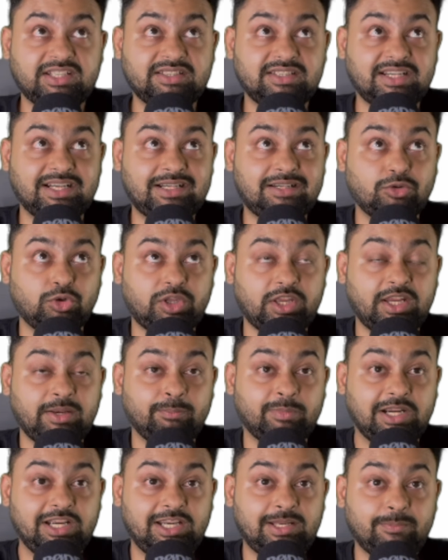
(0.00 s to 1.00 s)
that, okay, in
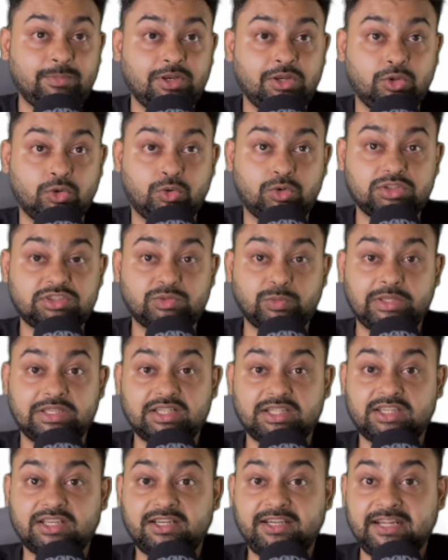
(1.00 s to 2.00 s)
multiple nodes,
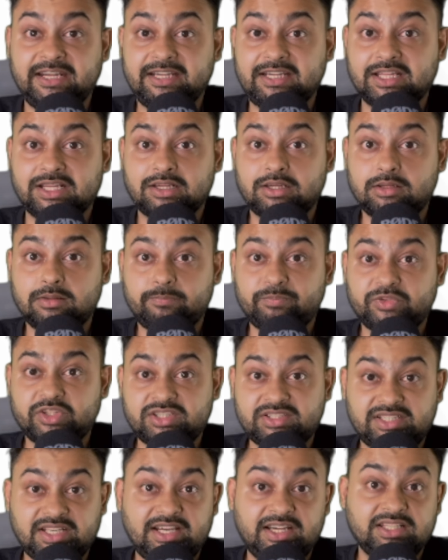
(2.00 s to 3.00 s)
whether the data
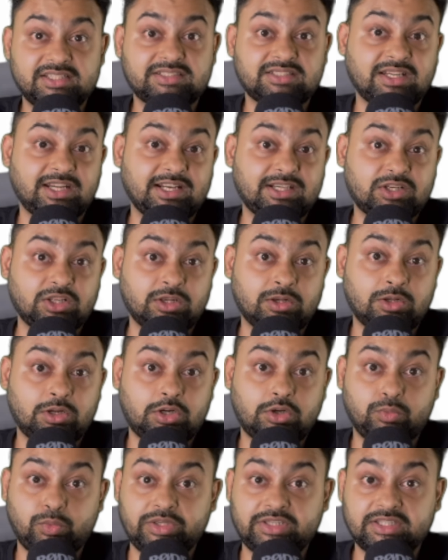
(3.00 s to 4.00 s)
state is correct or
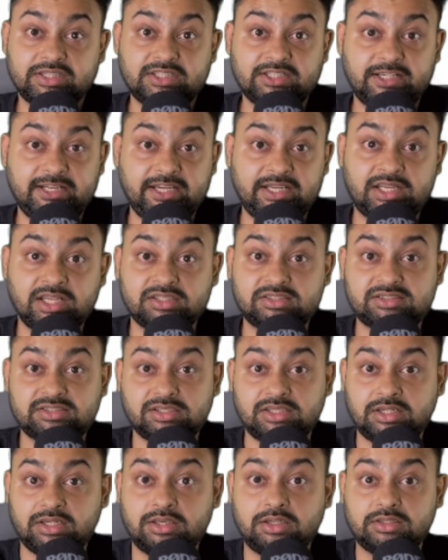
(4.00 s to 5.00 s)
not, whether the data
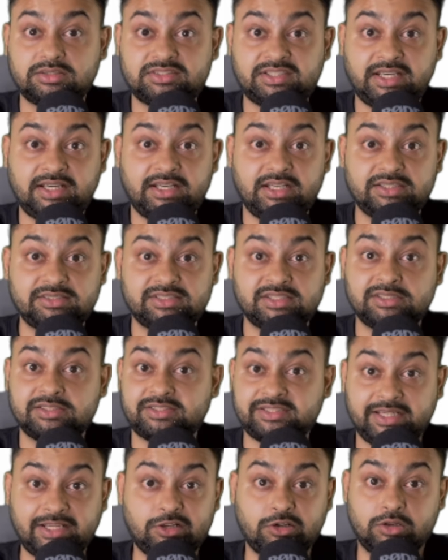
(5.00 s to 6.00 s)
state is in
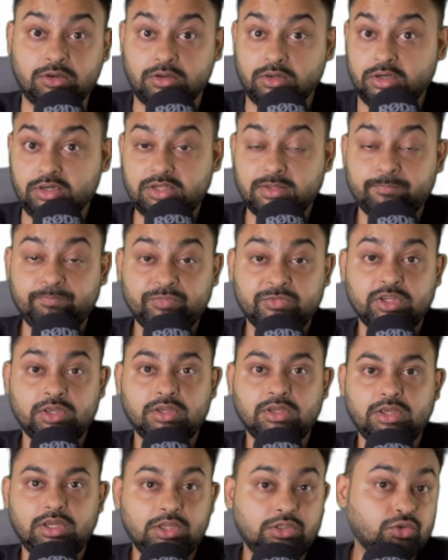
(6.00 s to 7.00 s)
sync or not.
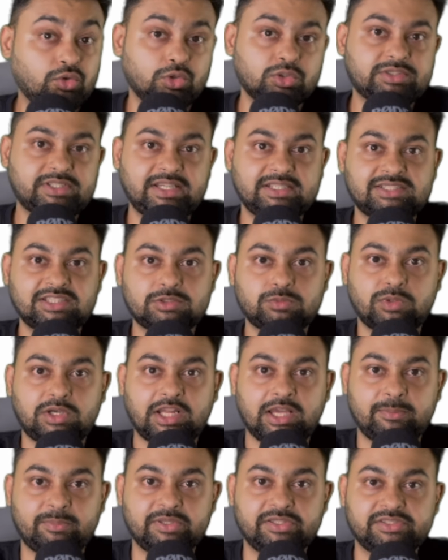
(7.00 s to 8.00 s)
In those cases, what
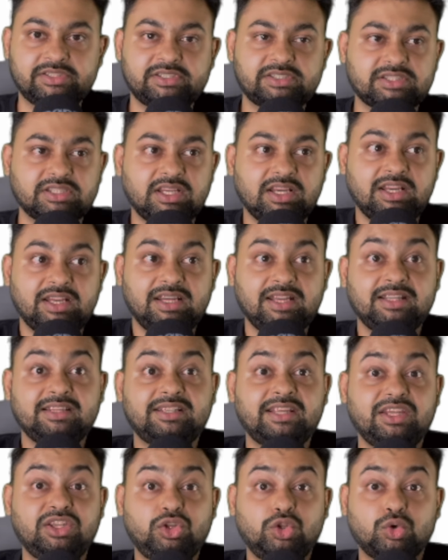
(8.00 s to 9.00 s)
happens is
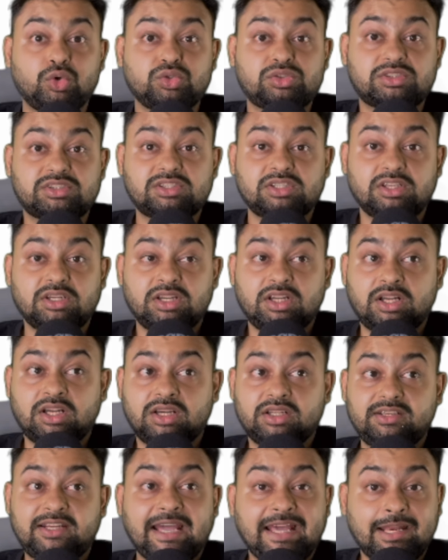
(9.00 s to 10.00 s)
they use
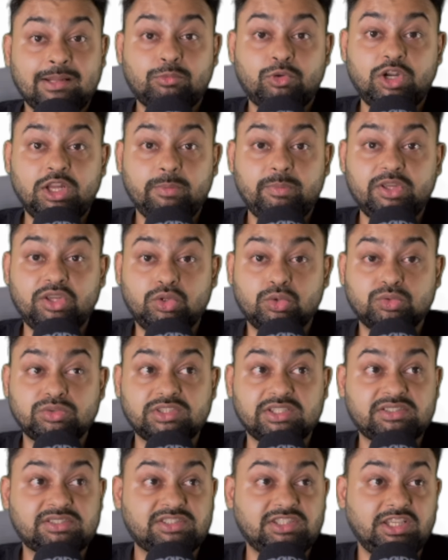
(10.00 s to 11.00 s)
DynamoDB
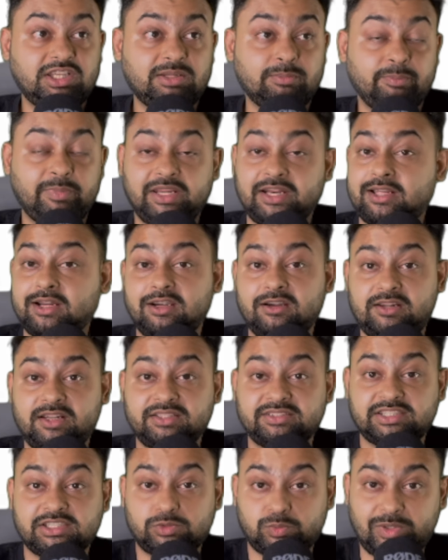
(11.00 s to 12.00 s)
uses the Merkle
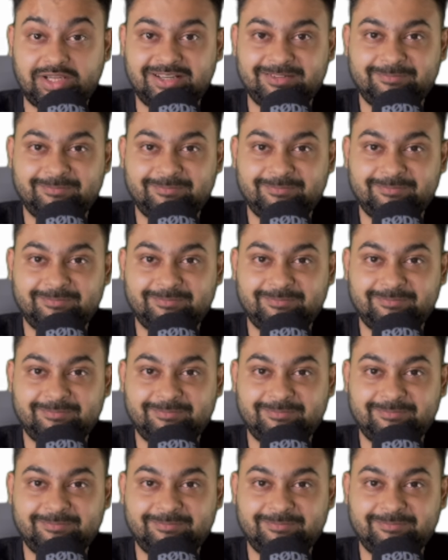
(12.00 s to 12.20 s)
trees as well.